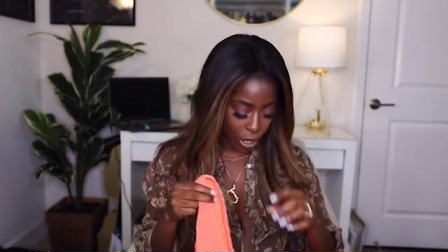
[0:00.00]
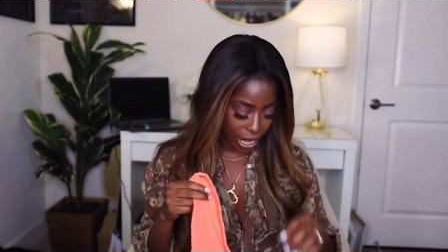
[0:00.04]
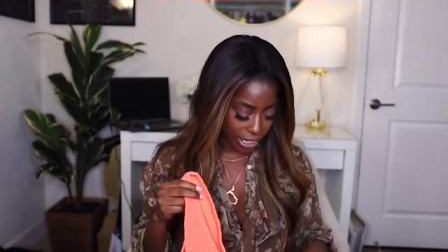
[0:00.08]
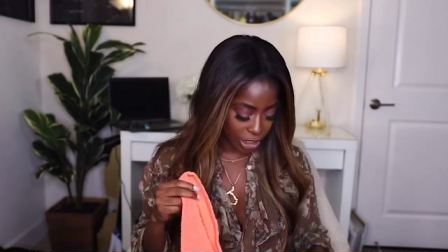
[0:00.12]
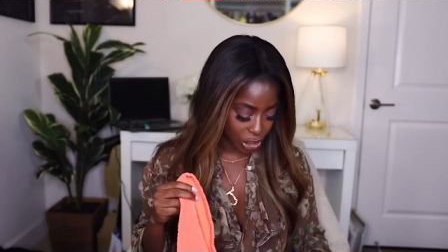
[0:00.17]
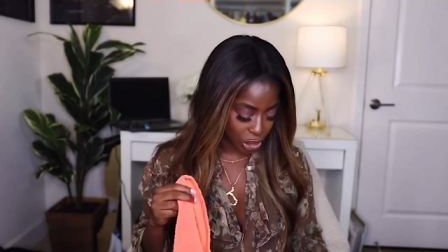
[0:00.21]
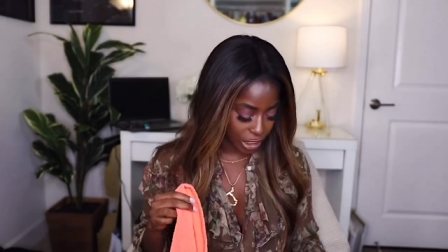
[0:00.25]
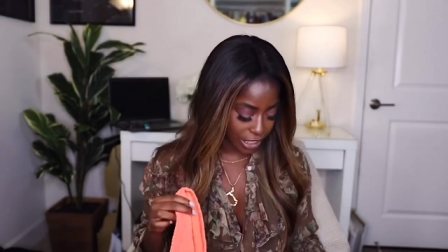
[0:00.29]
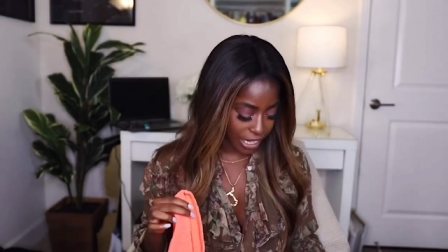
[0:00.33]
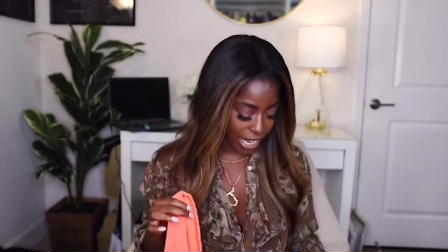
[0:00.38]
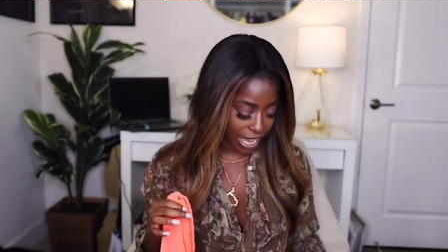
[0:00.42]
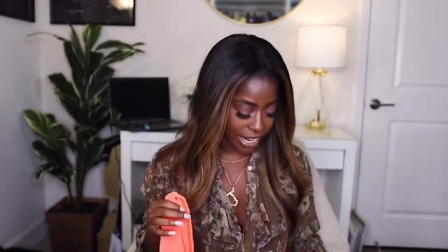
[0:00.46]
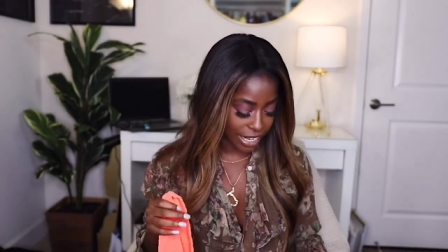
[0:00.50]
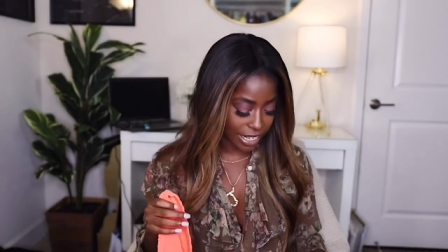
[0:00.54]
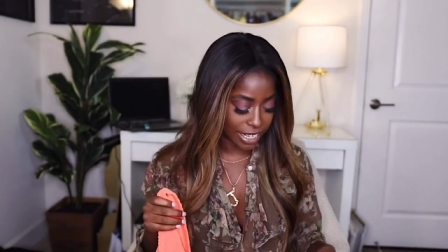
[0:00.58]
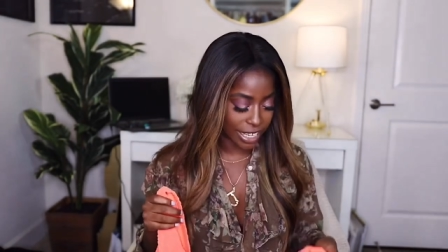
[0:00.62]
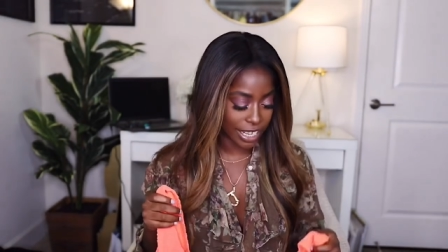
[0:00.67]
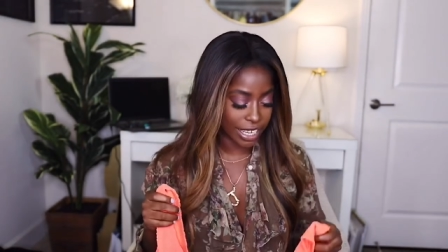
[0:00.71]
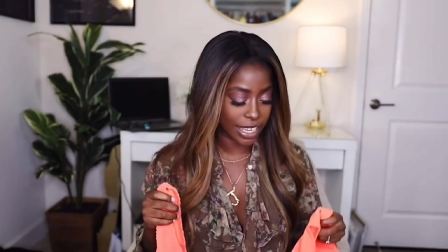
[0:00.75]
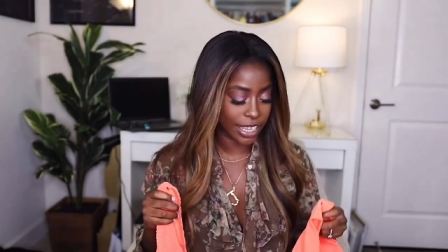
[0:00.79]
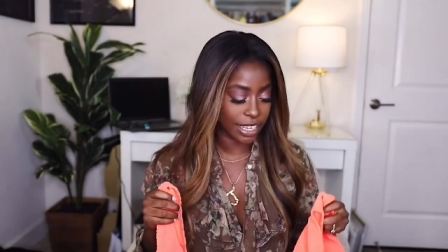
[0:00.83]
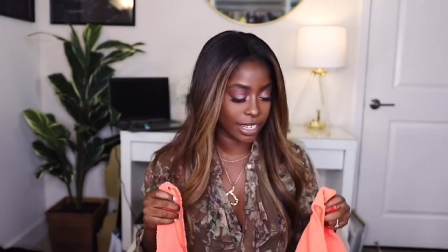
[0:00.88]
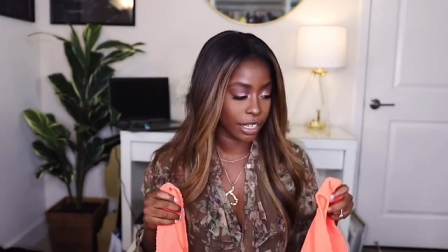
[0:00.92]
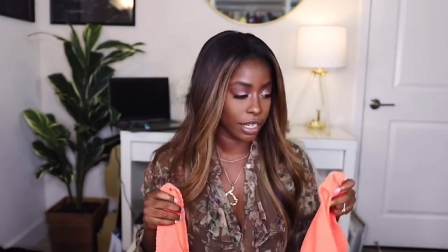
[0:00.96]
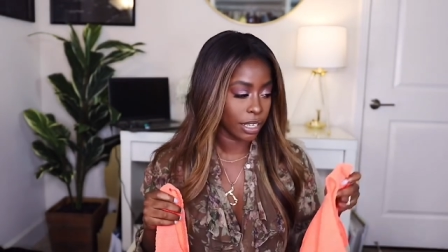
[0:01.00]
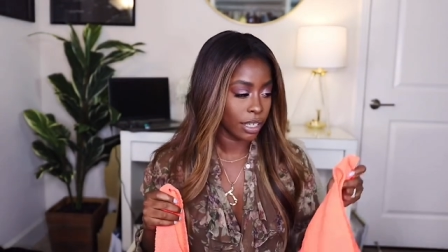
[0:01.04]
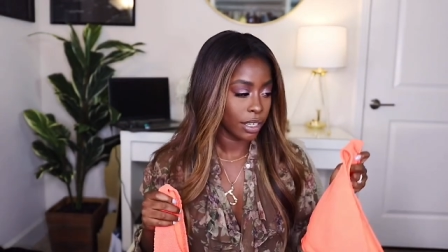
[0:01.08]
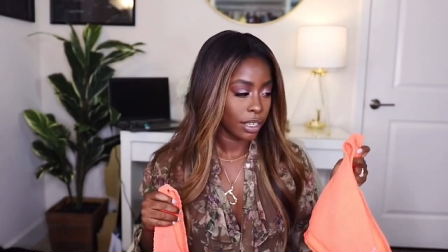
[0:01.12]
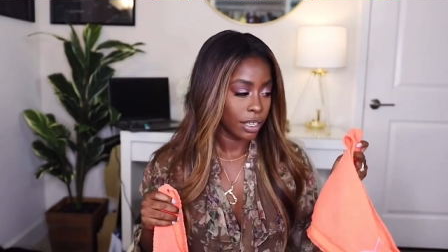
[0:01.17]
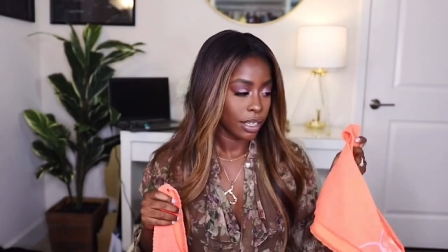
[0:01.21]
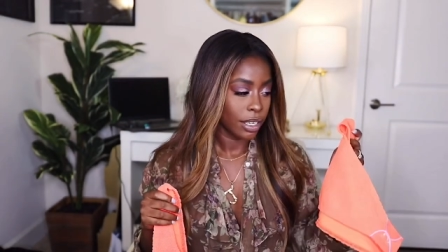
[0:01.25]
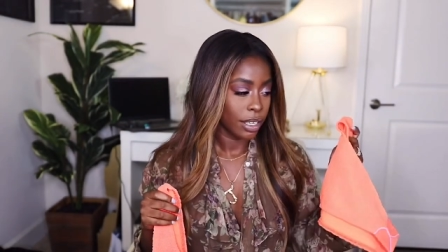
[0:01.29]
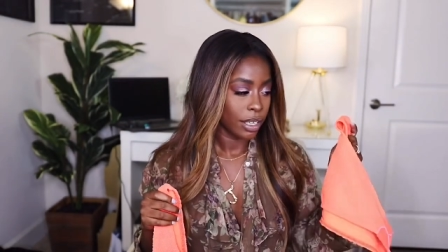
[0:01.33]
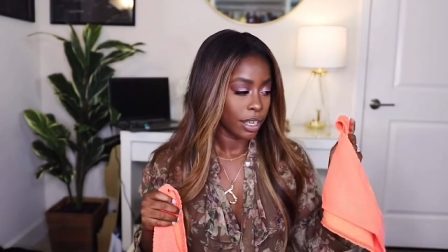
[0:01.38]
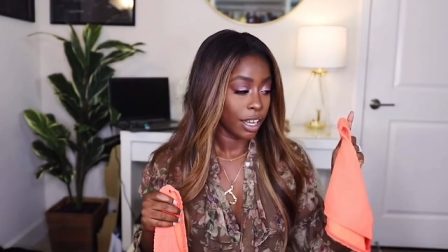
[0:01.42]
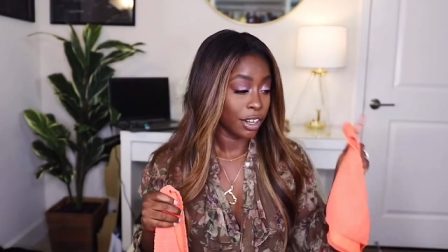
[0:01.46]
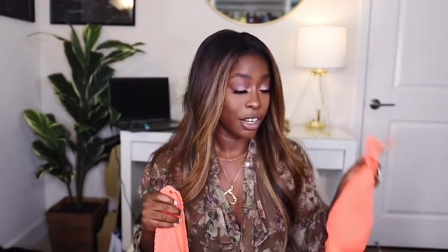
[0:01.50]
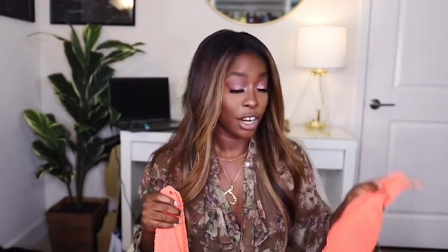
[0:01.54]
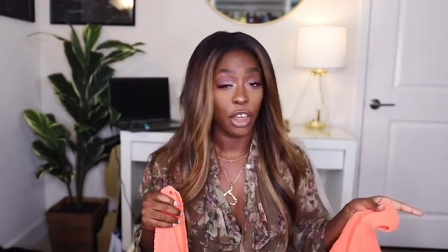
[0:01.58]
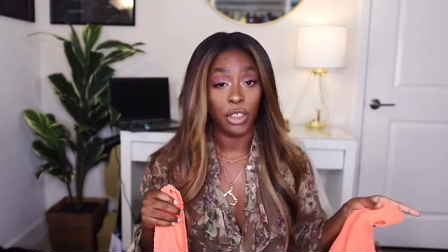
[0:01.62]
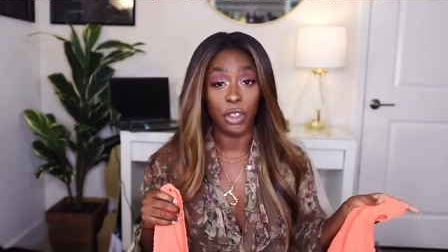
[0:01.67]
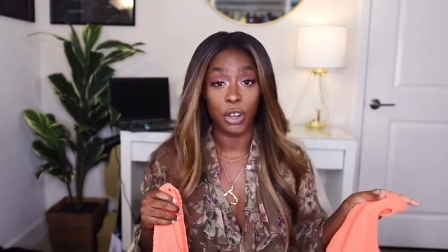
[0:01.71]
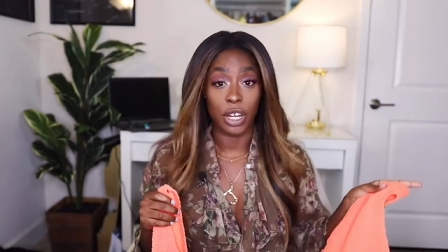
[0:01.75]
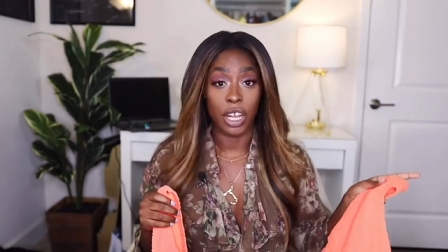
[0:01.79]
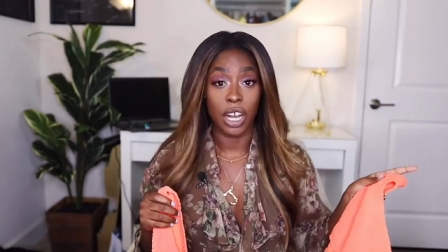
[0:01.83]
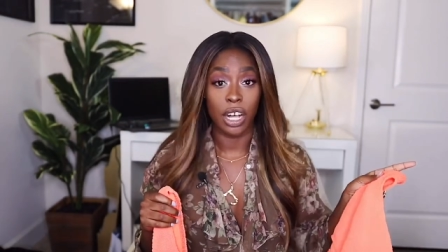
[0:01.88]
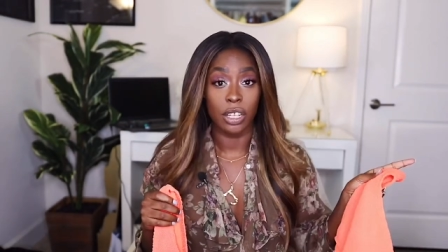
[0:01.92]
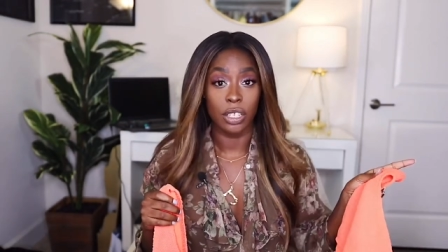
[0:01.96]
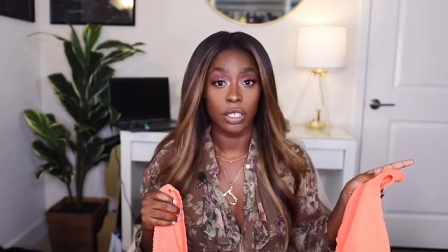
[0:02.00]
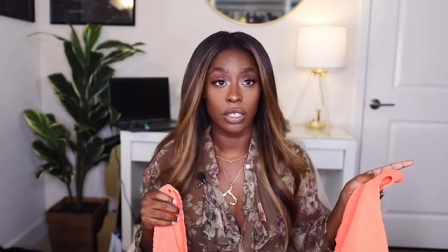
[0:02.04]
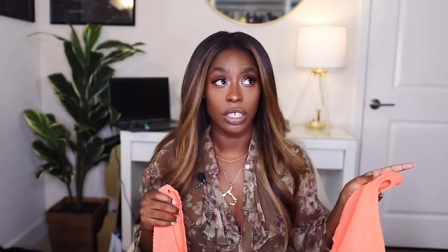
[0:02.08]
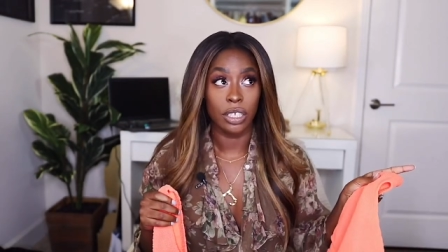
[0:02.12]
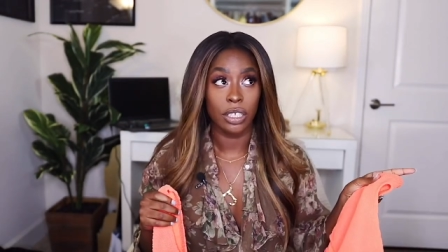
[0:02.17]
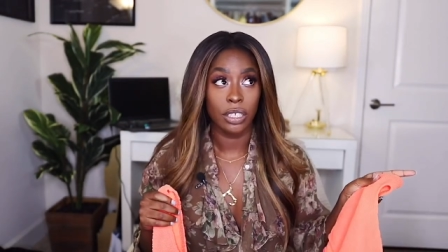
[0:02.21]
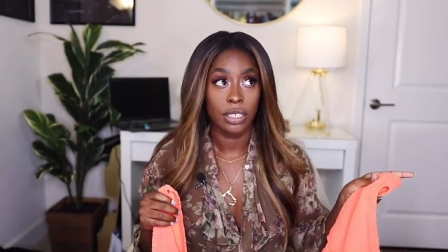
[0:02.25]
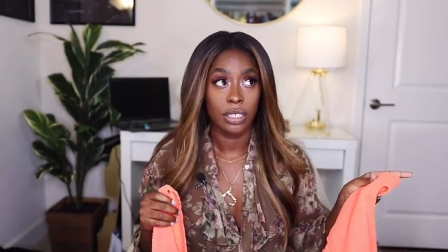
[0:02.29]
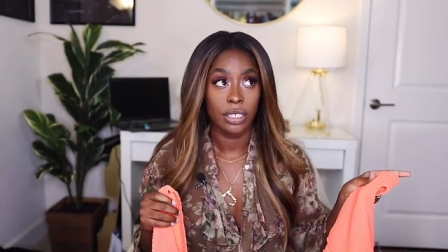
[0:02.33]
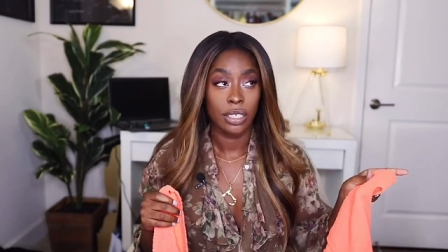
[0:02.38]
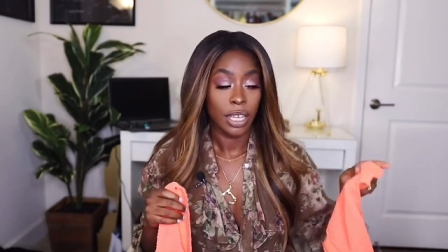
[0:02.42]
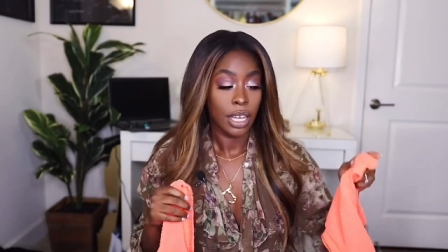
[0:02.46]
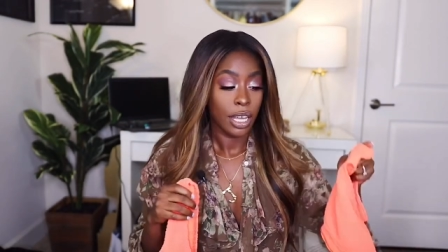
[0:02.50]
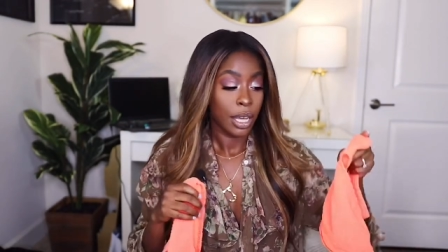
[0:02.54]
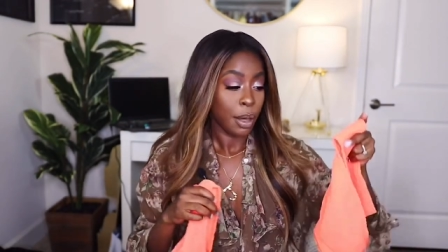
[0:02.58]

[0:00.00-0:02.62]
I actually got it in another color,